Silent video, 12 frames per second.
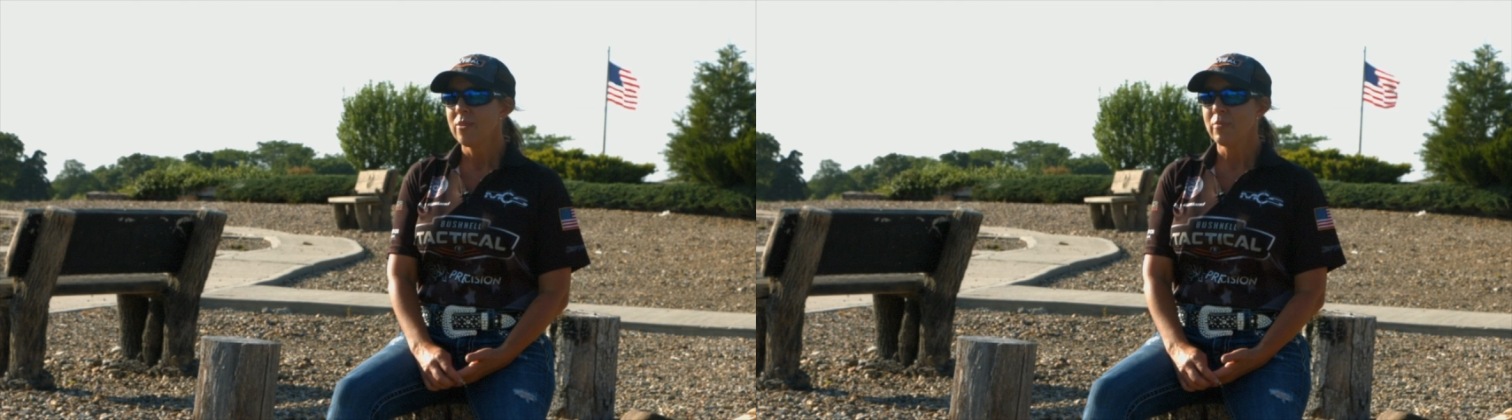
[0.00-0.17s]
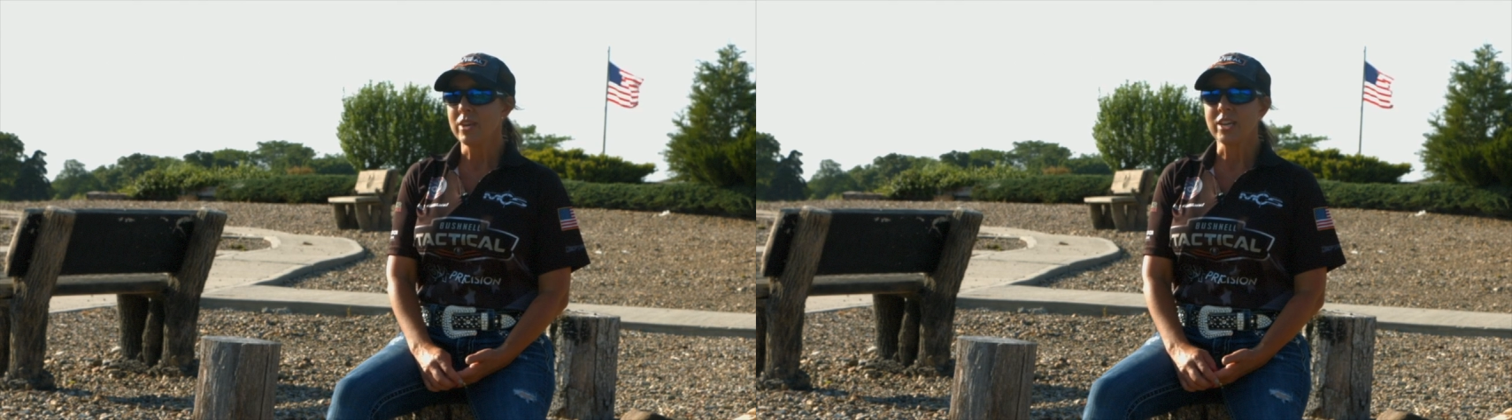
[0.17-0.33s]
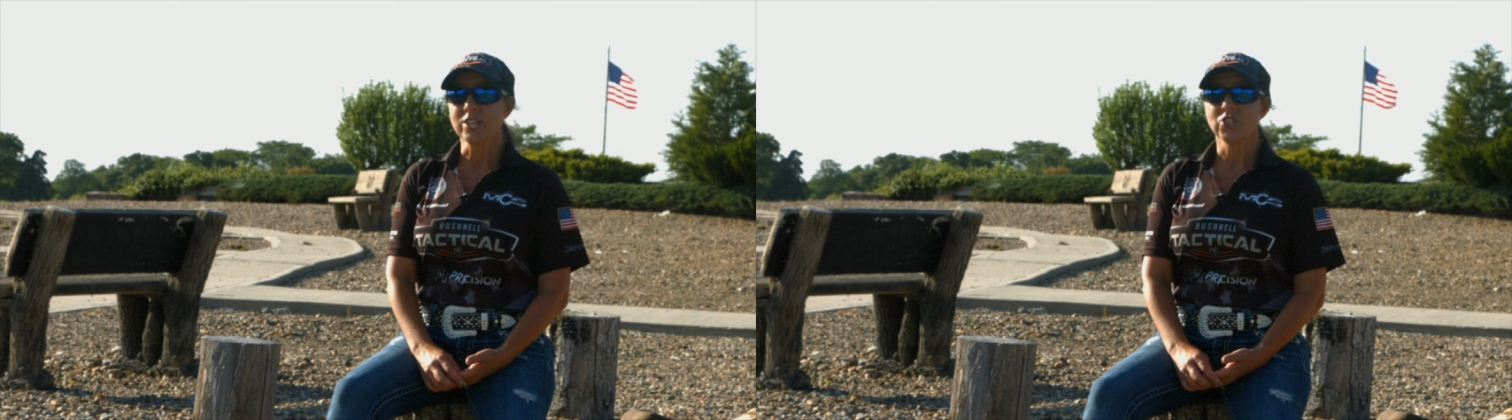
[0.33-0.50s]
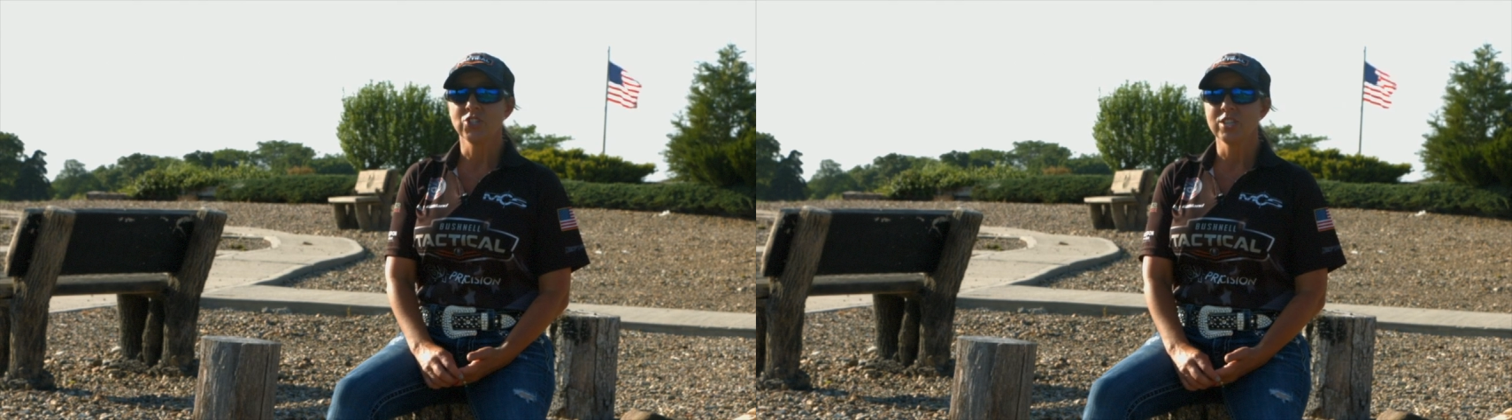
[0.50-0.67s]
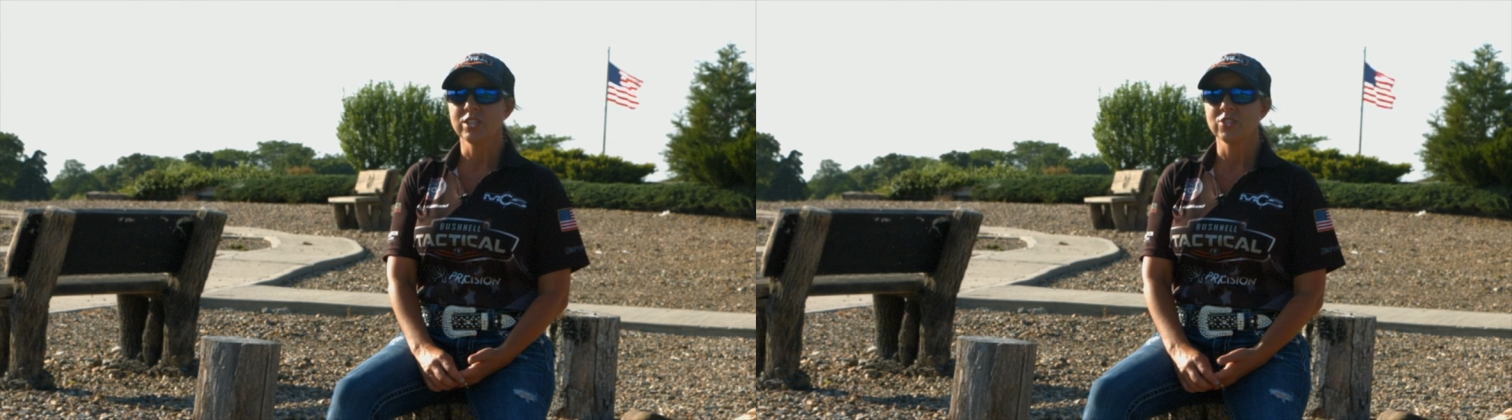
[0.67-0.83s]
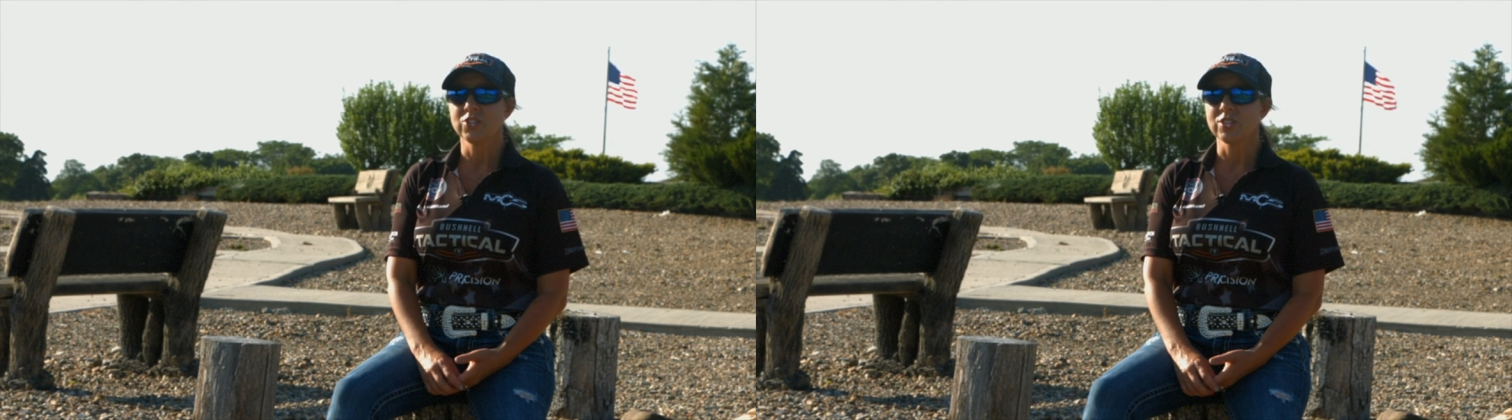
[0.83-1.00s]
because she
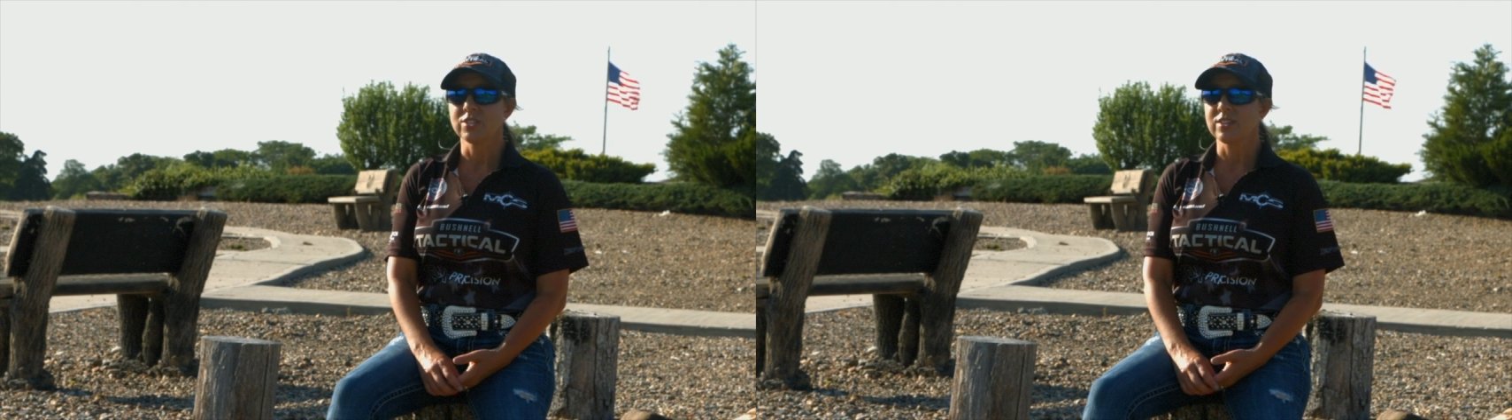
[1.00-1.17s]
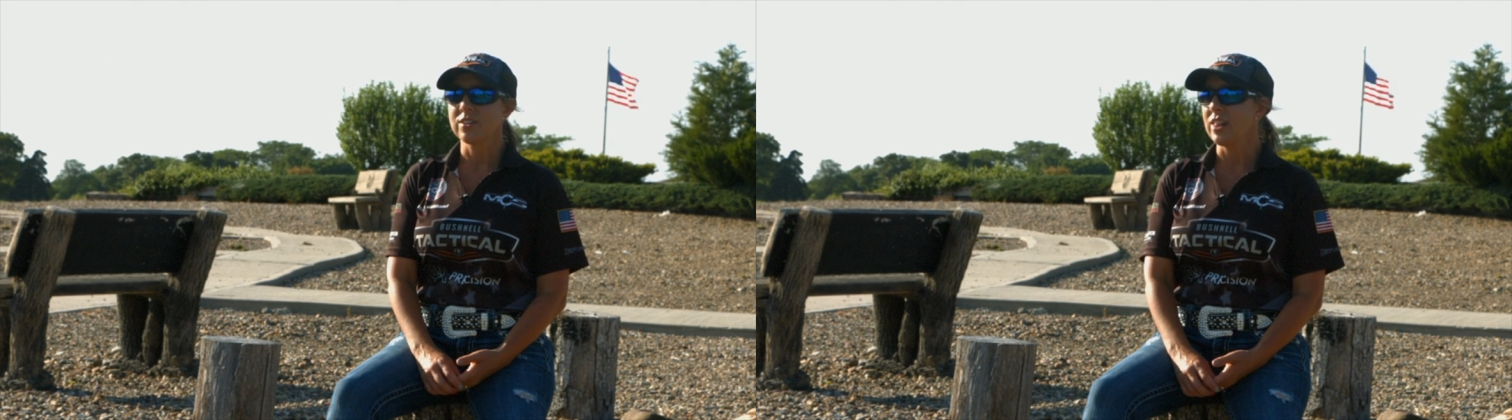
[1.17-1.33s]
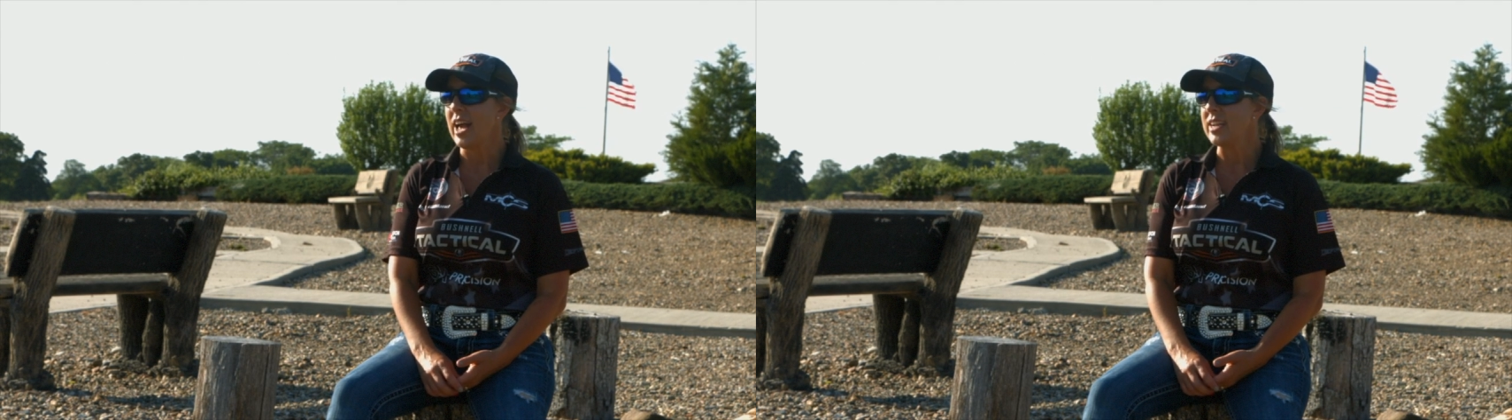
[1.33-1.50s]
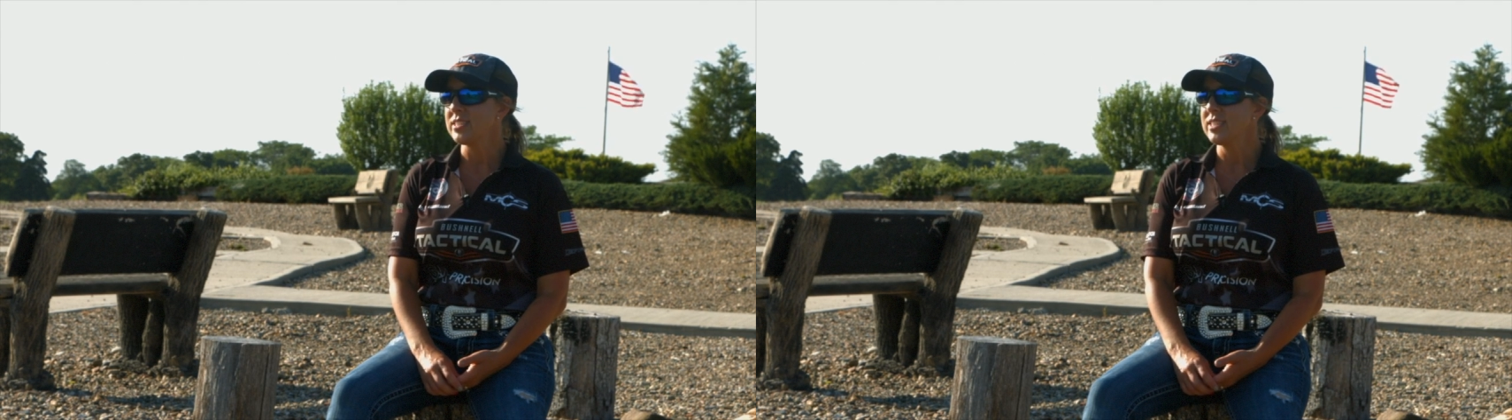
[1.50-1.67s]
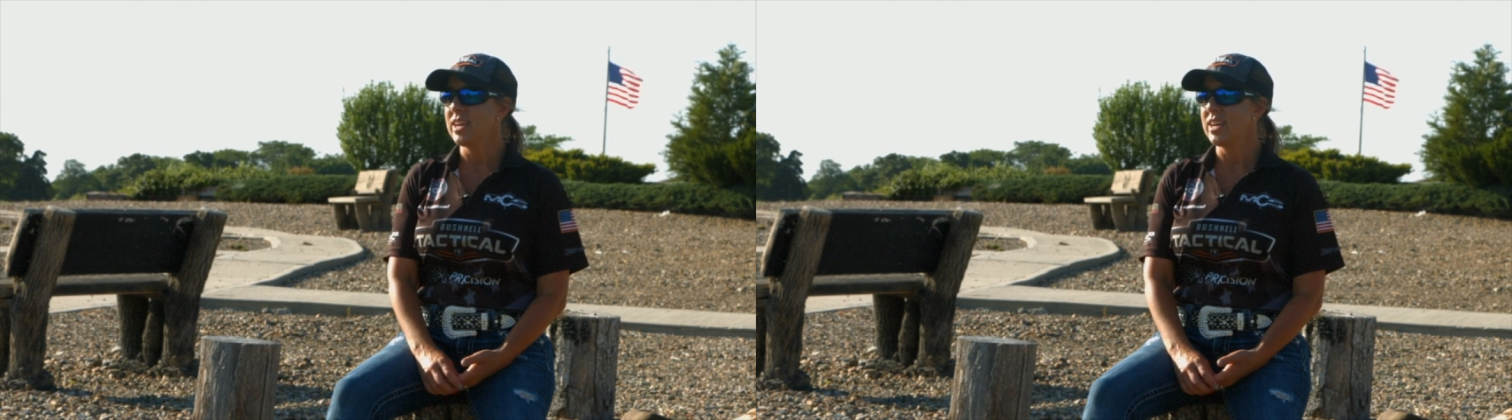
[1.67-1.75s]
is just classy.